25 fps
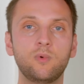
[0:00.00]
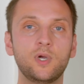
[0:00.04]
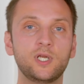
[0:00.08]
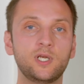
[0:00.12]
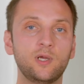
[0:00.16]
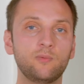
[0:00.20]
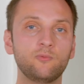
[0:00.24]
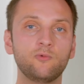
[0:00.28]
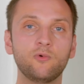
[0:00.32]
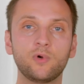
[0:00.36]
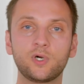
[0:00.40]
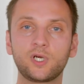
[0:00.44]

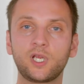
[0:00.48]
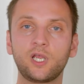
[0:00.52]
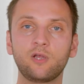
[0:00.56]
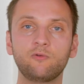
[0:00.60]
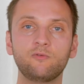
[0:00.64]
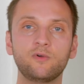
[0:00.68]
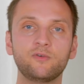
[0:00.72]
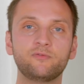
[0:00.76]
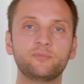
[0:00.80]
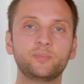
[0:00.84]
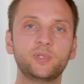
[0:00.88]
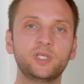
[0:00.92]
when I'm
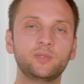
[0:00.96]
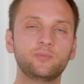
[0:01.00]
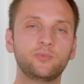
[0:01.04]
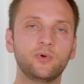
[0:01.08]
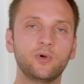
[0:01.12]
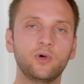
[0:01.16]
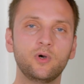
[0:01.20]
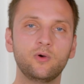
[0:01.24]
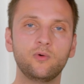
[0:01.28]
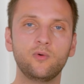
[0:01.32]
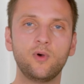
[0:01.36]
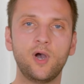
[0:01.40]
working with
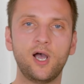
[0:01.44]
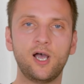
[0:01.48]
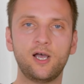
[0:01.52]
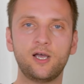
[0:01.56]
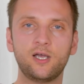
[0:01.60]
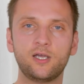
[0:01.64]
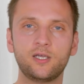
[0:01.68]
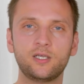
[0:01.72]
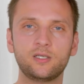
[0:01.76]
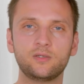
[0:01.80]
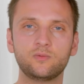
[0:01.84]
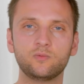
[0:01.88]
people,
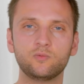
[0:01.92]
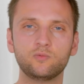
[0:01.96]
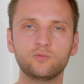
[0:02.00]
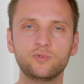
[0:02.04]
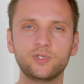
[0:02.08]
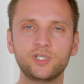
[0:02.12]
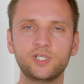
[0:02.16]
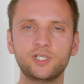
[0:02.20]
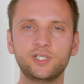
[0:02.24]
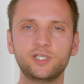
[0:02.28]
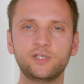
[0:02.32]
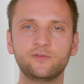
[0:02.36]
I
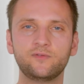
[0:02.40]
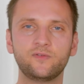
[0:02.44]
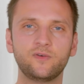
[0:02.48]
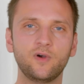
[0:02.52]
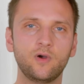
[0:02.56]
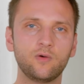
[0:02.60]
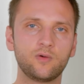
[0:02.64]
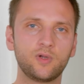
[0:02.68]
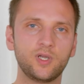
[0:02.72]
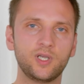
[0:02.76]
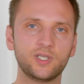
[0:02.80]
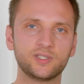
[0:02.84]
really
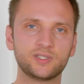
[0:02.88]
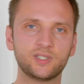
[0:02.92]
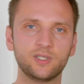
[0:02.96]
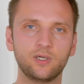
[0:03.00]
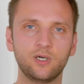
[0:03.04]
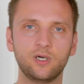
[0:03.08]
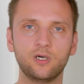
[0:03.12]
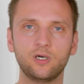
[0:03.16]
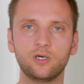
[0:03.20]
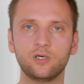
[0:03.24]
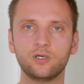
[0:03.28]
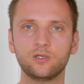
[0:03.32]
focus
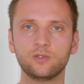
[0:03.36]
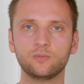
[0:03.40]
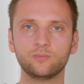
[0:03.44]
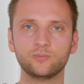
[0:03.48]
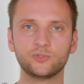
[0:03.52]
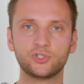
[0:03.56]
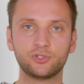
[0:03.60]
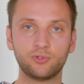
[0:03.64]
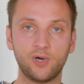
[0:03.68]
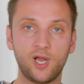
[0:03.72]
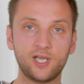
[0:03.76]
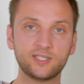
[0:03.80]

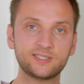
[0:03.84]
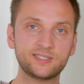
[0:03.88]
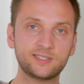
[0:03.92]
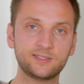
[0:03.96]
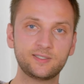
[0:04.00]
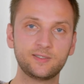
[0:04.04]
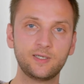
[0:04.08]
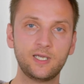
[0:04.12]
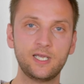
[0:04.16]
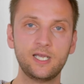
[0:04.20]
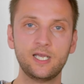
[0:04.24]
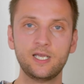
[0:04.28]
on
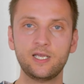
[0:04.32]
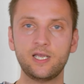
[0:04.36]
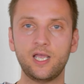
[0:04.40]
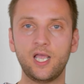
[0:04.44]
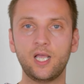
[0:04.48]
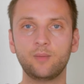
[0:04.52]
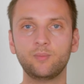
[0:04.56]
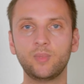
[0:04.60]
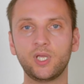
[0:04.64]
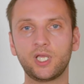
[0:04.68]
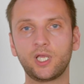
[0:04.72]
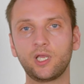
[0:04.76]
trust
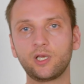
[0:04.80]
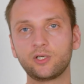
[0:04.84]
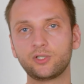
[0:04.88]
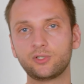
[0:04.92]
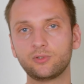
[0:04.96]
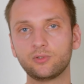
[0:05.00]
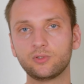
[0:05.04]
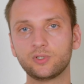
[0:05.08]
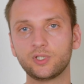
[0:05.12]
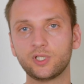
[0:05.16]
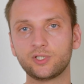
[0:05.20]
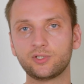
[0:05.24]
and making
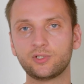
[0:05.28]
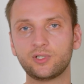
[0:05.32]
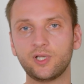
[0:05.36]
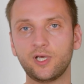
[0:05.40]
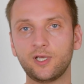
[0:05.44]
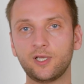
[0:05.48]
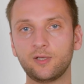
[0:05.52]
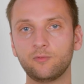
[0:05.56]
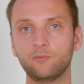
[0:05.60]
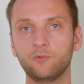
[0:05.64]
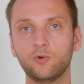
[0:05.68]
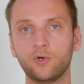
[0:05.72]
sure that
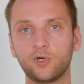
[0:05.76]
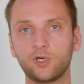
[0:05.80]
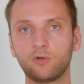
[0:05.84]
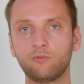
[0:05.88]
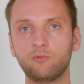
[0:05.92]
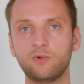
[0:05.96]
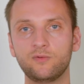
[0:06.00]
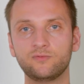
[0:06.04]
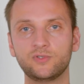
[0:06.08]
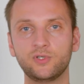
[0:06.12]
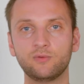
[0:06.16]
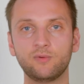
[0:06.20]
I
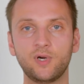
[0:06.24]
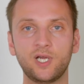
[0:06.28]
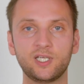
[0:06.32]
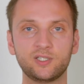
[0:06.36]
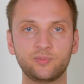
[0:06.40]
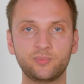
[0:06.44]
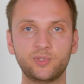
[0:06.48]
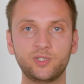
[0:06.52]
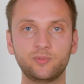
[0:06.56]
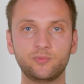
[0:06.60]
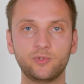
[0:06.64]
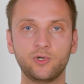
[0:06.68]
work with the
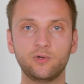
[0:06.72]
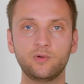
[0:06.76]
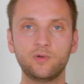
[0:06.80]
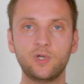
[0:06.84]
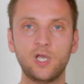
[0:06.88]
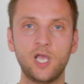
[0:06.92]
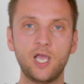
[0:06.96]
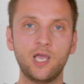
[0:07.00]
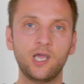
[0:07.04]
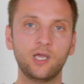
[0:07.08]
right people.